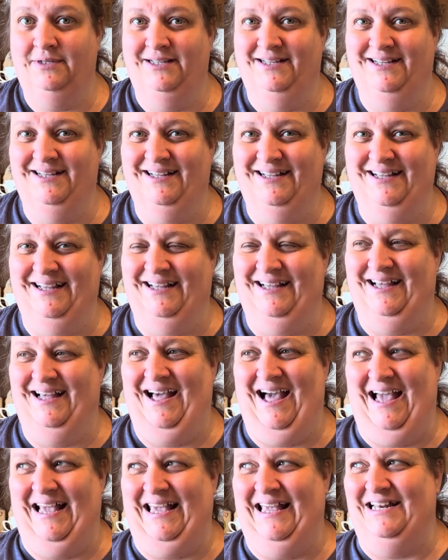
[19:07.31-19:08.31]

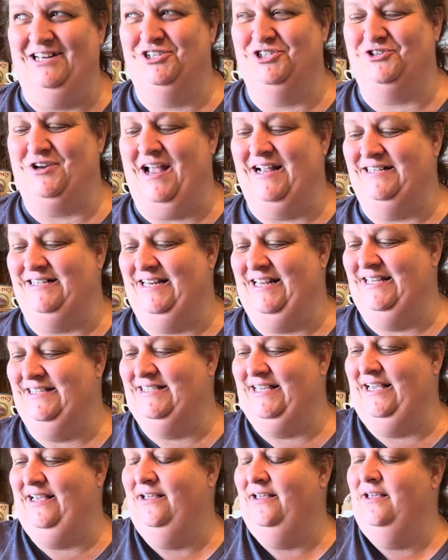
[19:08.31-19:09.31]
I get distracted
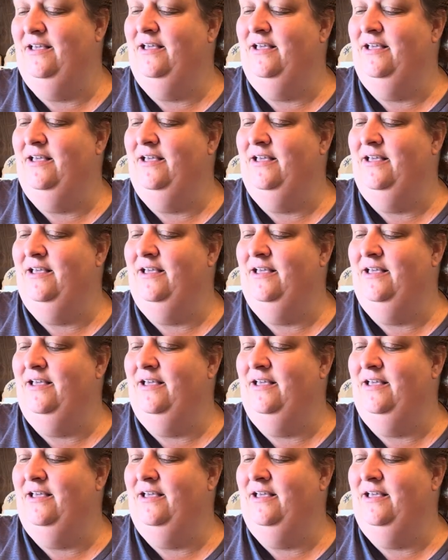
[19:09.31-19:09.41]
easy.